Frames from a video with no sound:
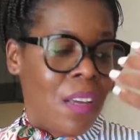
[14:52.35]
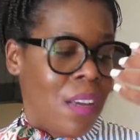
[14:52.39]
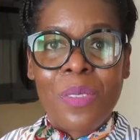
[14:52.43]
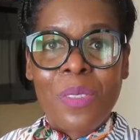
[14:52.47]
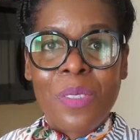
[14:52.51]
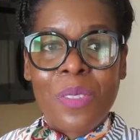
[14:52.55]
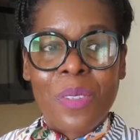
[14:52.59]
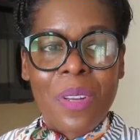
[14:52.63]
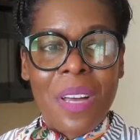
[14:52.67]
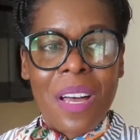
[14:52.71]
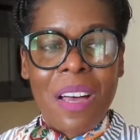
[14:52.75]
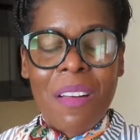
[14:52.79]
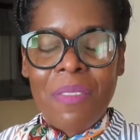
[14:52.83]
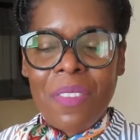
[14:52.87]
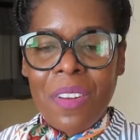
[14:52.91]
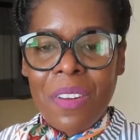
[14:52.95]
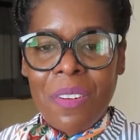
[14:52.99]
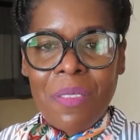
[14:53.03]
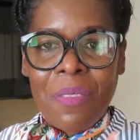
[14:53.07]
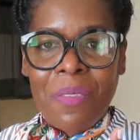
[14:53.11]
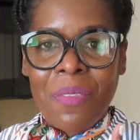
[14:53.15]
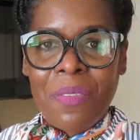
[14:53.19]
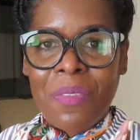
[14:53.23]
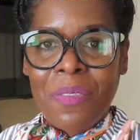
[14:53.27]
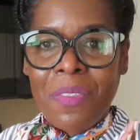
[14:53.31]
So have
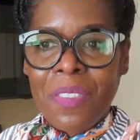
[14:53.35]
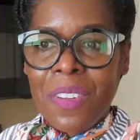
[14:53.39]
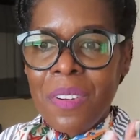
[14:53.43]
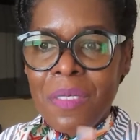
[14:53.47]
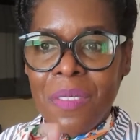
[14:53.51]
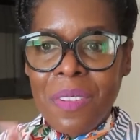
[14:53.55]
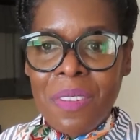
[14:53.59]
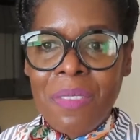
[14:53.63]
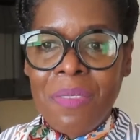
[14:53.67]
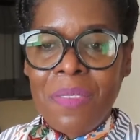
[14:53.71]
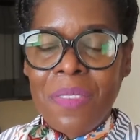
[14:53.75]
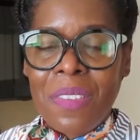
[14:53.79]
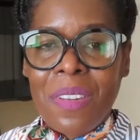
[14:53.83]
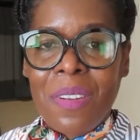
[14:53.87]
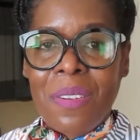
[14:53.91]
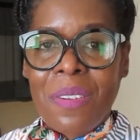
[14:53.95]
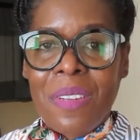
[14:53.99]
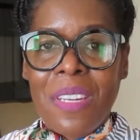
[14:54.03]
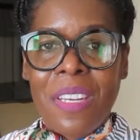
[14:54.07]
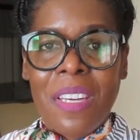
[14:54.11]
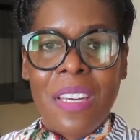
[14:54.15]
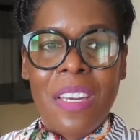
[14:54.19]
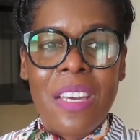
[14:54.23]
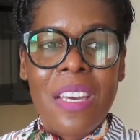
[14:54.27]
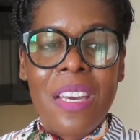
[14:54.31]
a
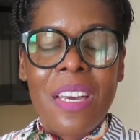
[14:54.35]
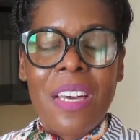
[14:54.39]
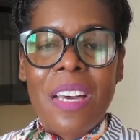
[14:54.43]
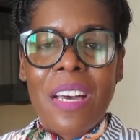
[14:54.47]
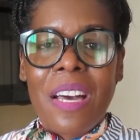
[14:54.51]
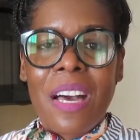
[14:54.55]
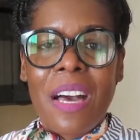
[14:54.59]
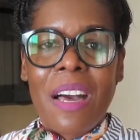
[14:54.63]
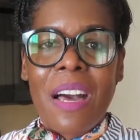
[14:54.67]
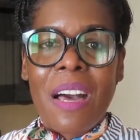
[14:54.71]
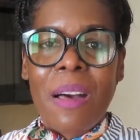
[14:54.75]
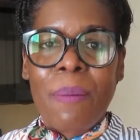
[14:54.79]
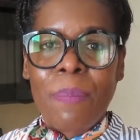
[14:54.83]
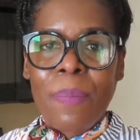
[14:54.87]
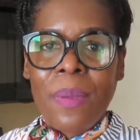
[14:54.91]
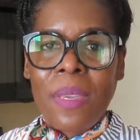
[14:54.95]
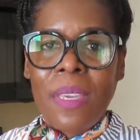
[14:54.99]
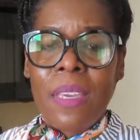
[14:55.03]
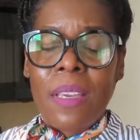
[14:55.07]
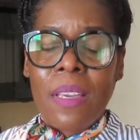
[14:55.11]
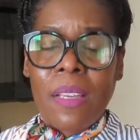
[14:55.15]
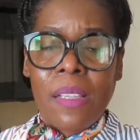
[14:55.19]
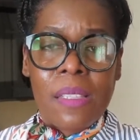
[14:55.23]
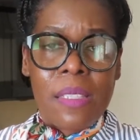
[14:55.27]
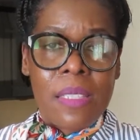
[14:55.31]
very
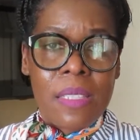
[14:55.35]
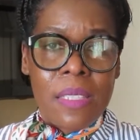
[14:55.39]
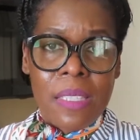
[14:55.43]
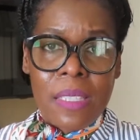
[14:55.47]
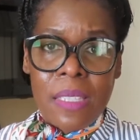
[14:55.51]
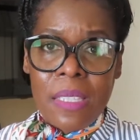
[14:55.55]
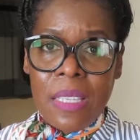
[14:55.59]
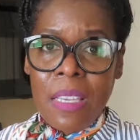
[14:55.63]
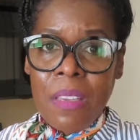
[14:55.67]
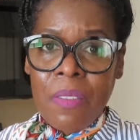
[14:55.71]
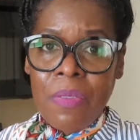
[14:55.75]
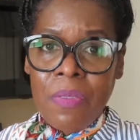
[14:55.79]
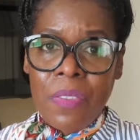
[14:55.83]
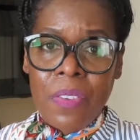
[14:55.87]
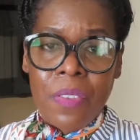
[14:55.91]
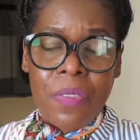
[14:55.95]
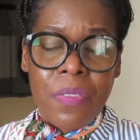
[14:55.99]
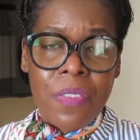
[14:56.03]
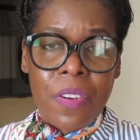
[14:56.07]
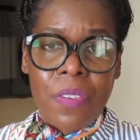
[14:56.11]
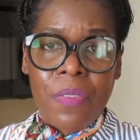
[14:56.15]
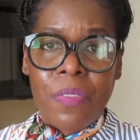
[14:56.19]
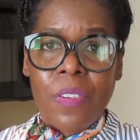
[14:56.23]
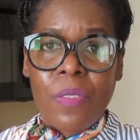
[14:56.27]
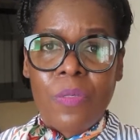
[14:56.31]
happy and safe
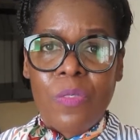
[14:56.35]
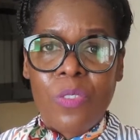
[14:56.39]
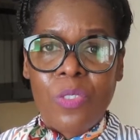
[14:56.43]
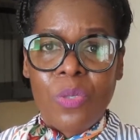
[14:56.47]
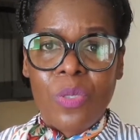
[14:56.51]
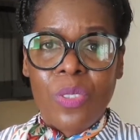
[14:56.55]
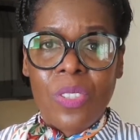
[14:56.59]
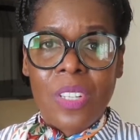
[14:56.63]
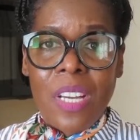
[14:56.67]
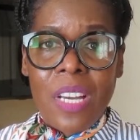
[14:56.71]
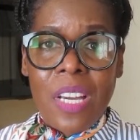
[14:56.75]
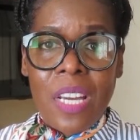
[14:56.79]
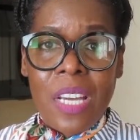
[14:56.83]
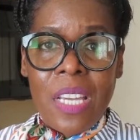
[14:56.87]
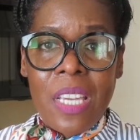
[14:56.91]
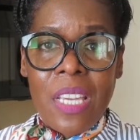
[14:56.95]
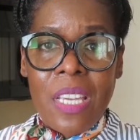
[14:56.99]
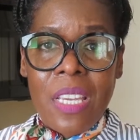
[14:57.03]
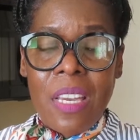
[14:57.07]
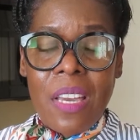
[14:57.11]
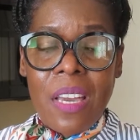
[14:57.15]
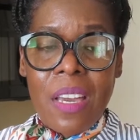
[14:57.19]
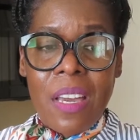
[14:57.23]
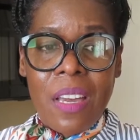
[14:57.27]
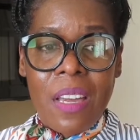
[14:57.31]
4th of July,
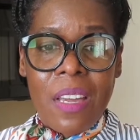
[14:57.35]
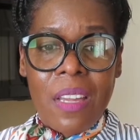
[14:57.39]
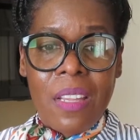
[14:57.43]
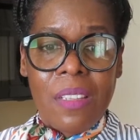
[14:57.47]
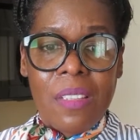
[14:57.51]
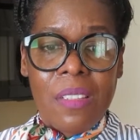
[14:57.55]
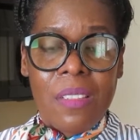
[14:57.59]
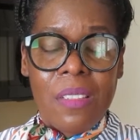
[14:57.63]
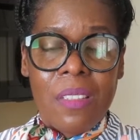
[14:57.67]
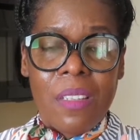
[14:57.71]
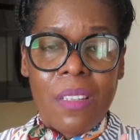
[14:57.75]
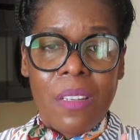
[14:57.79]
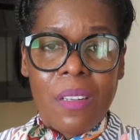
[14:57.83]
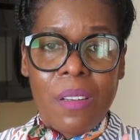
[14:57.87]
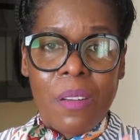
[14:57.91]
and